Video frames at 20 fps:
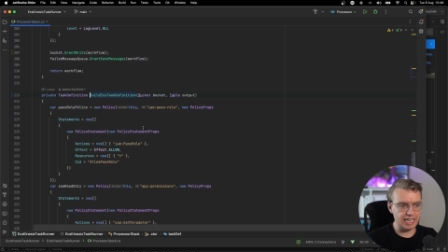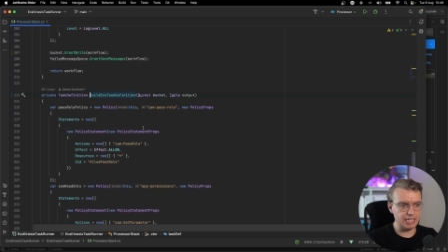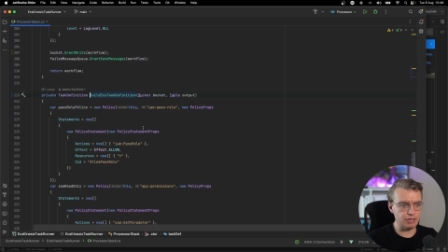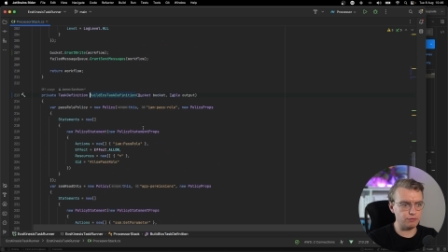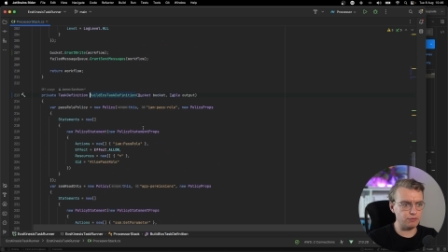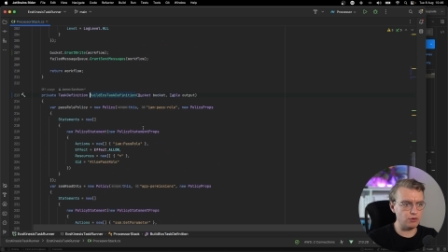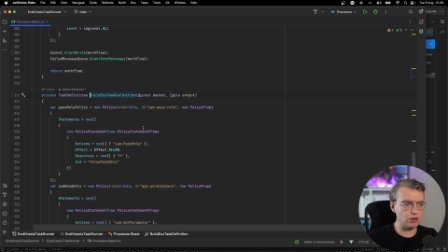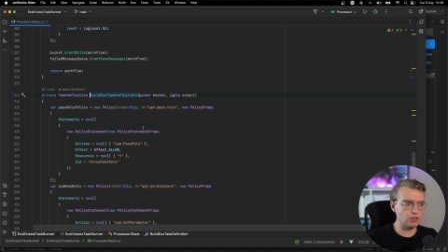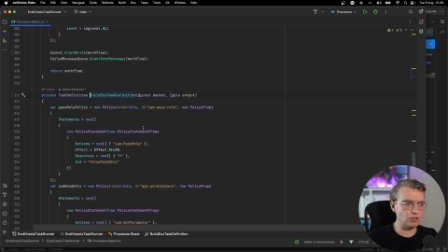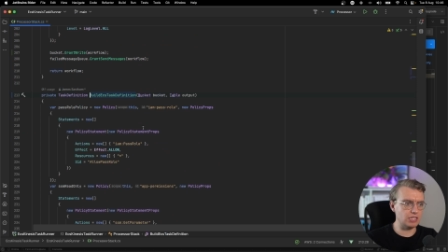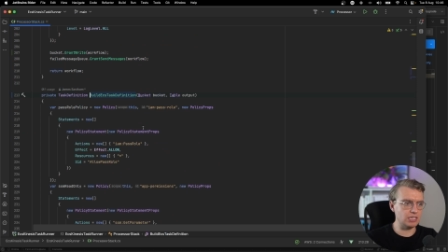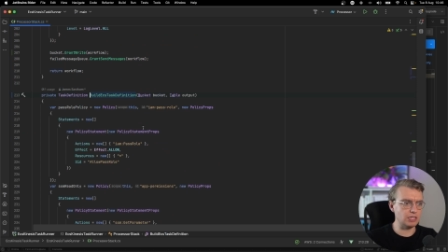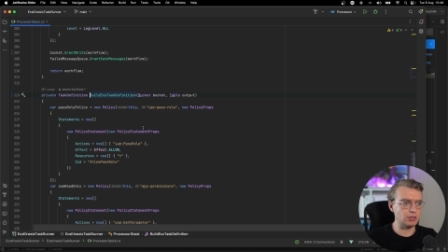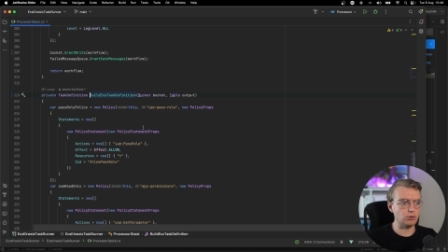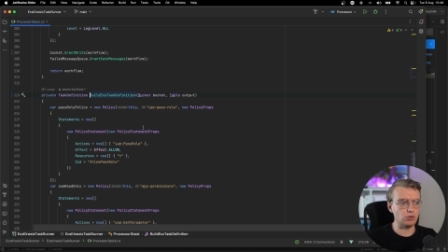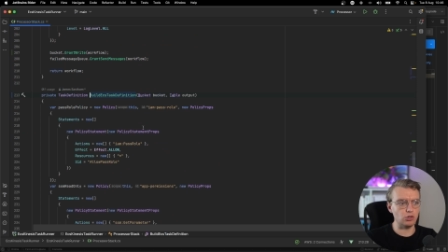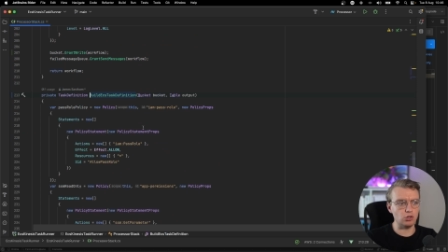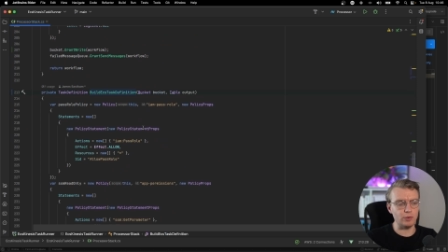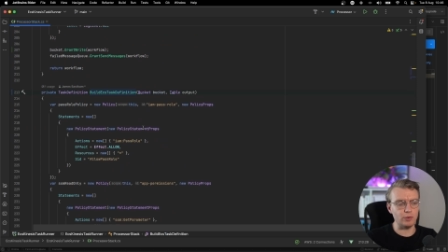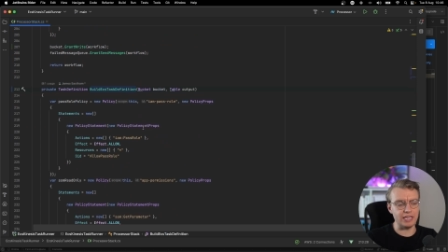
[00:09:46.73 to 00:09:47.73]
the first thing you
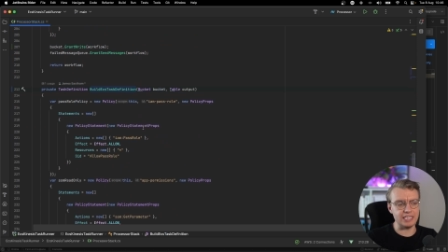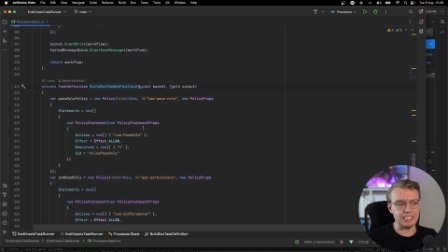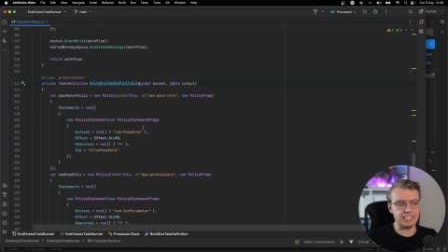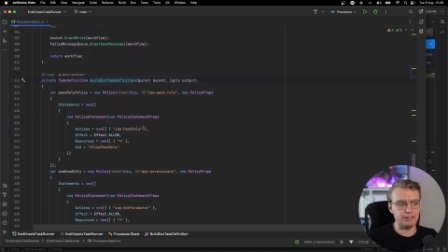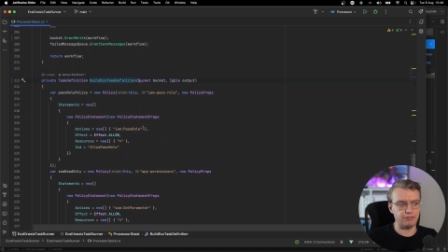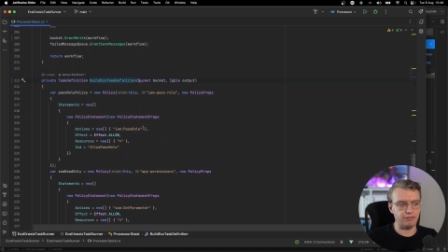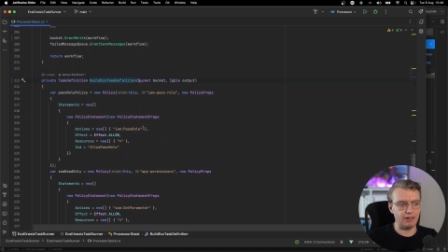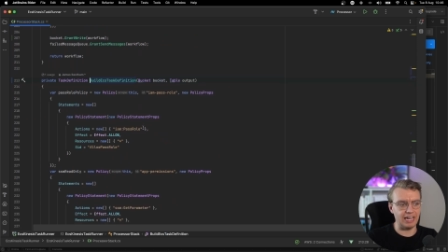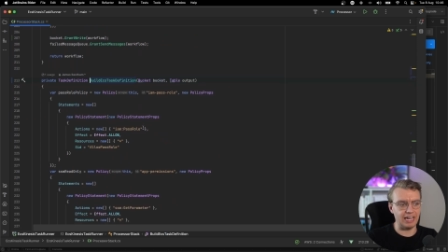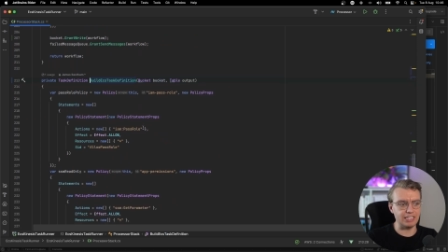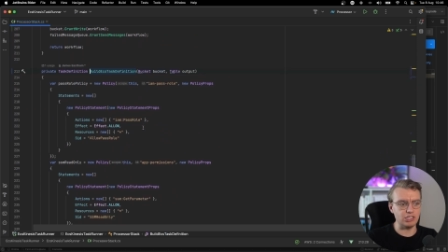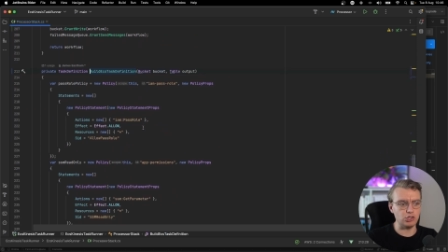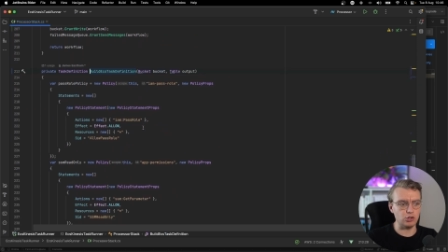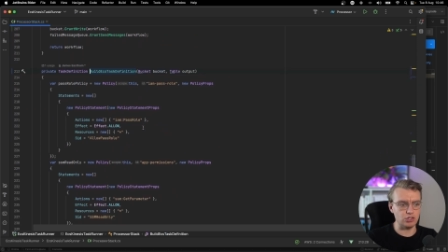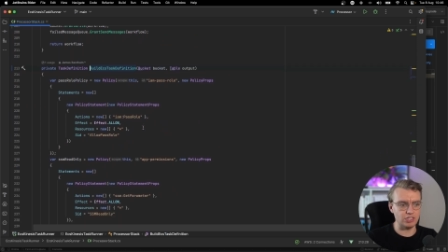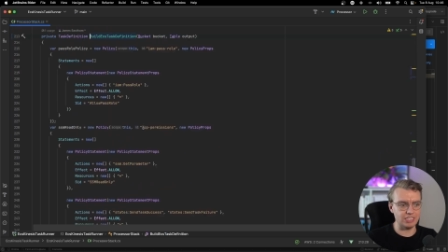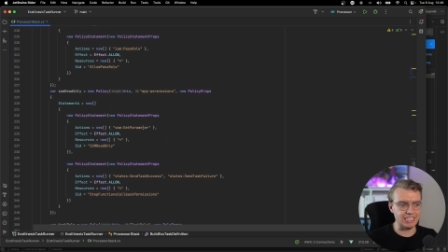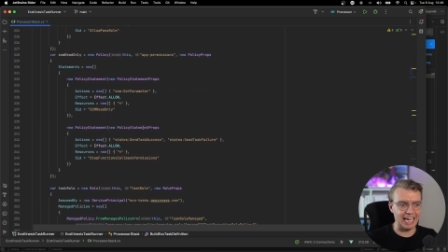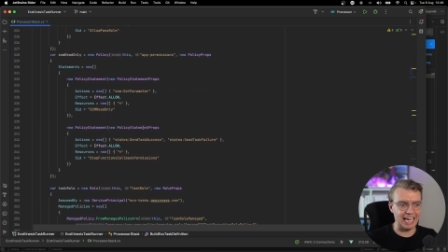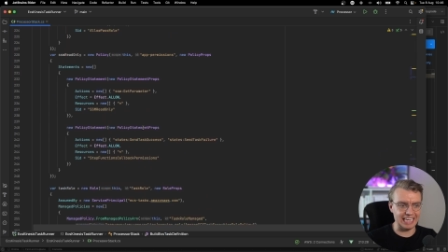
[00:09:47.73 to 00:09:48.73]
do is define your
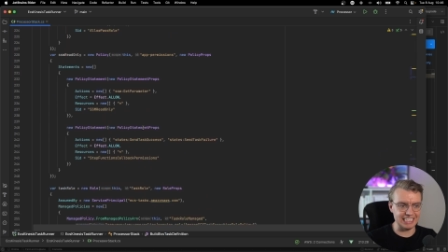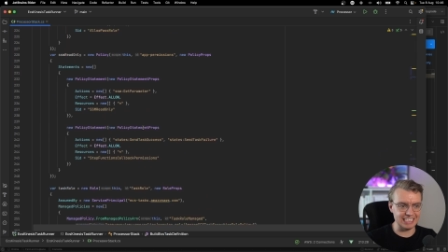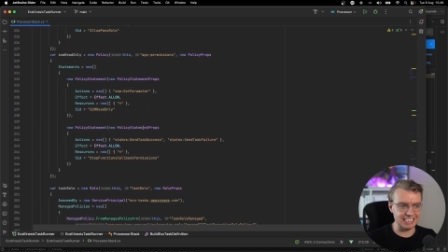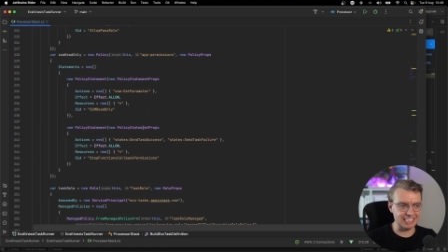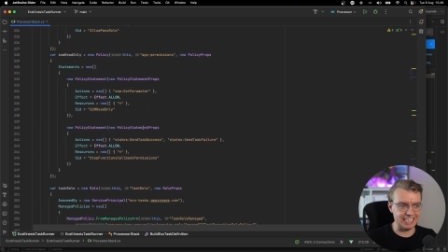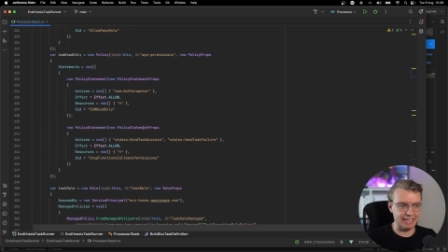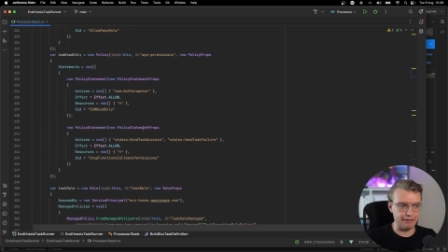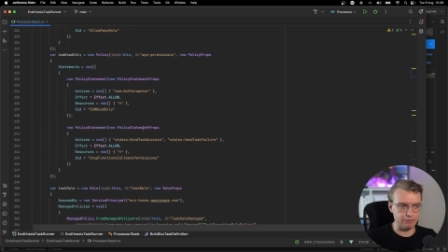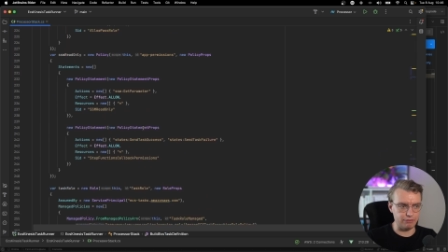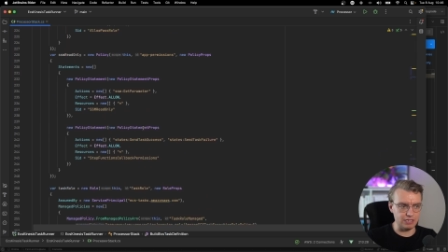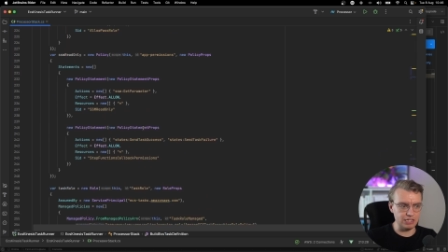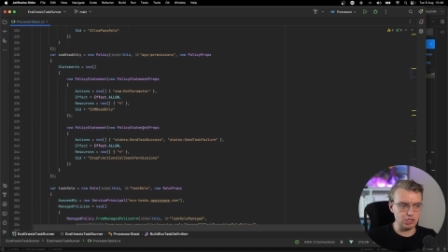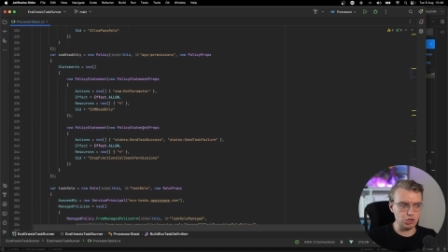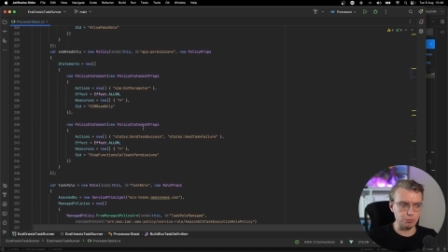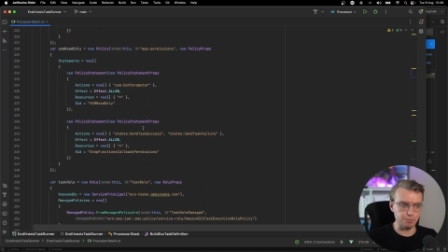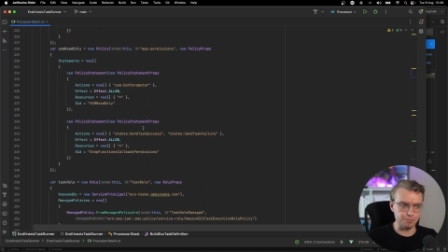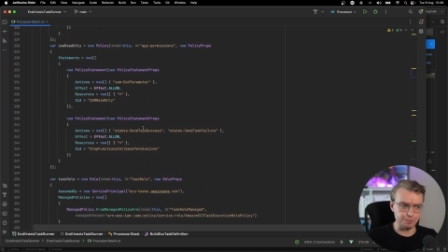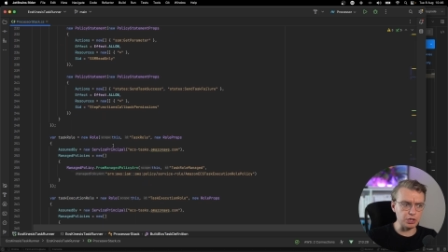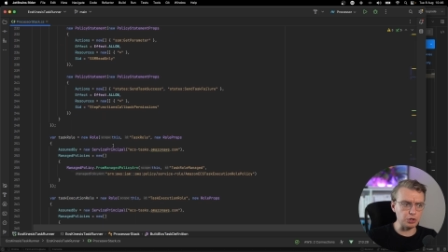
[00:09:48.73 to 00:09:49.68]
task definition.